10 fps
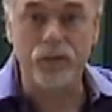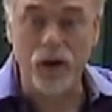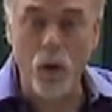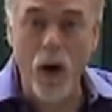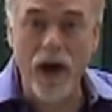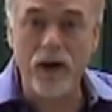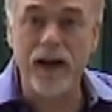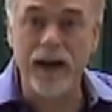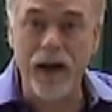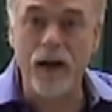
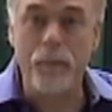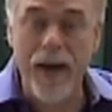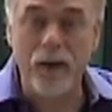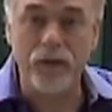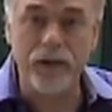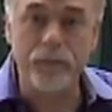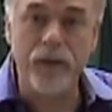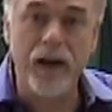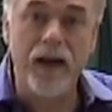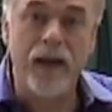required and unbounded.
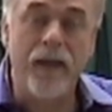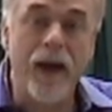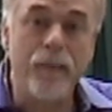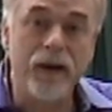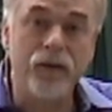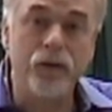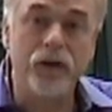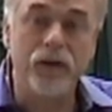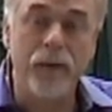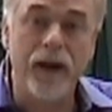That means you
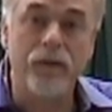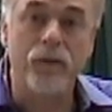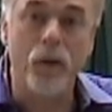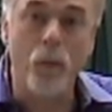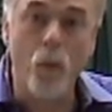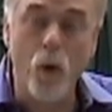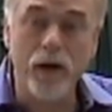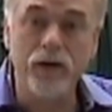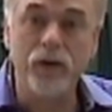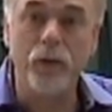can make from
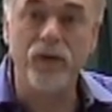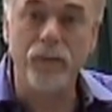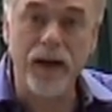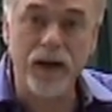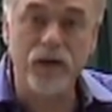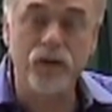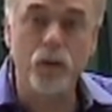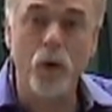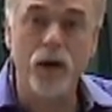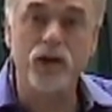one to as many as
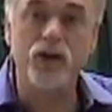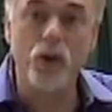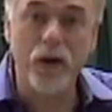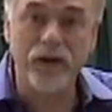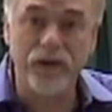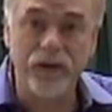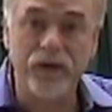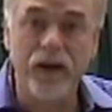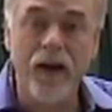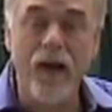you want
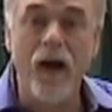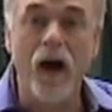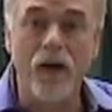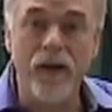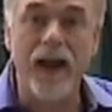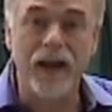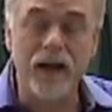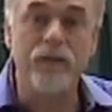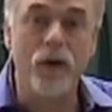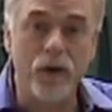choices of
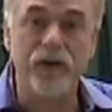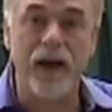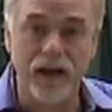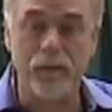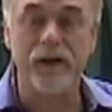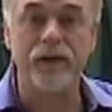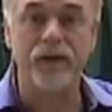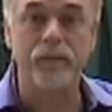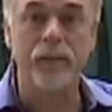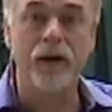any of those
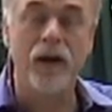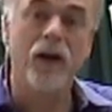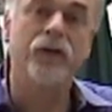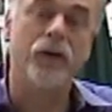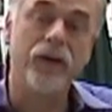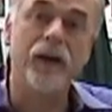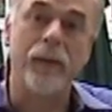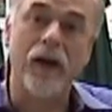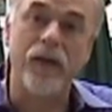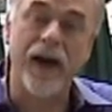elements. So think
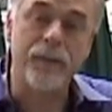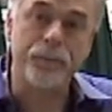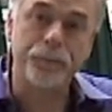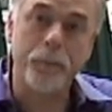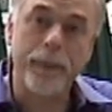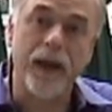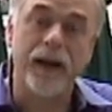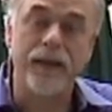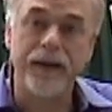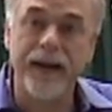about that.
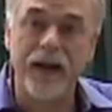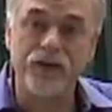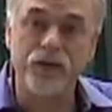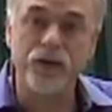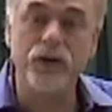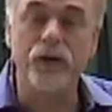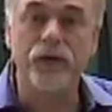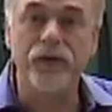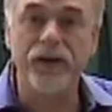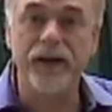And I think as you do, you'll
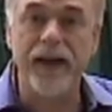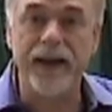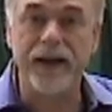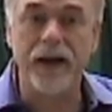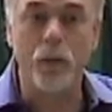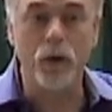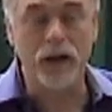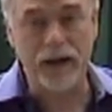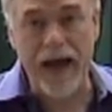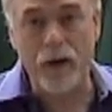see that it will
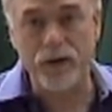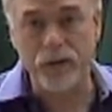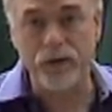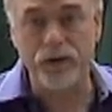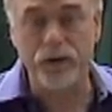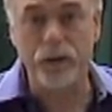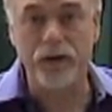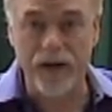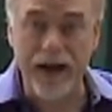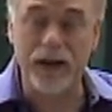allow you to do
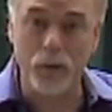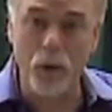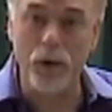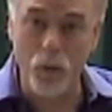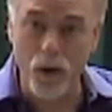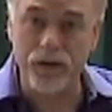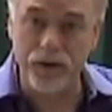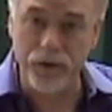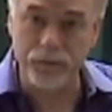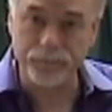exactly what we want to
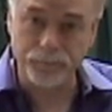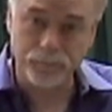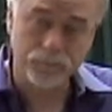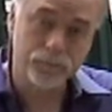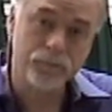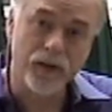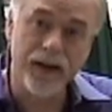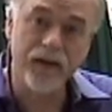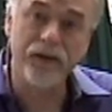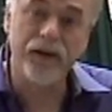do.
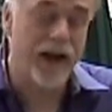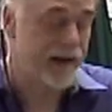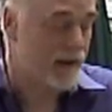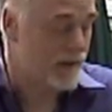Inside